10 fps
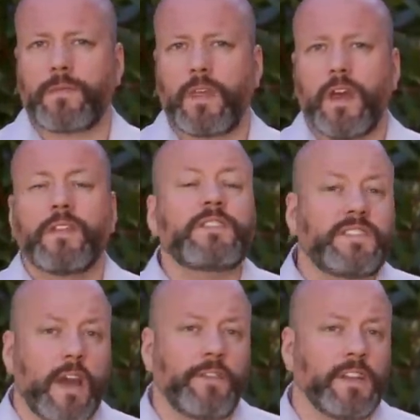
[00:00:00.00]
And this
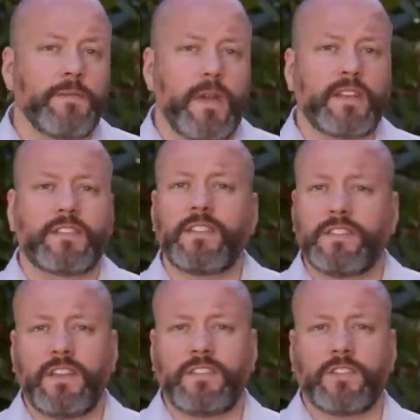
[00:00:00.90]
definitely makes
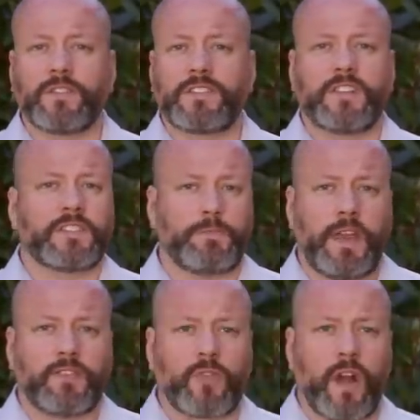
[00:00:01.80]
things easier to send
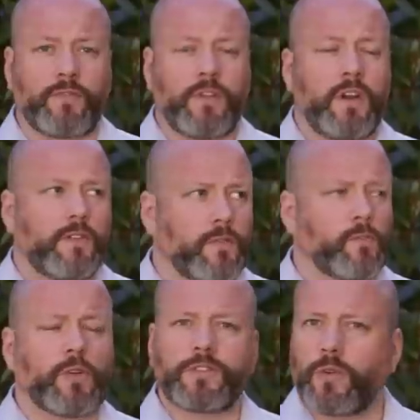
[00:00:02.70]
spacecraft from
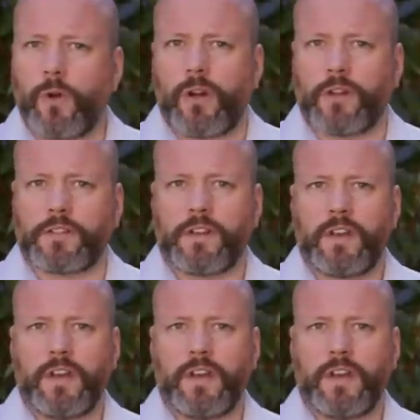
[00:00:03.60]
world to world.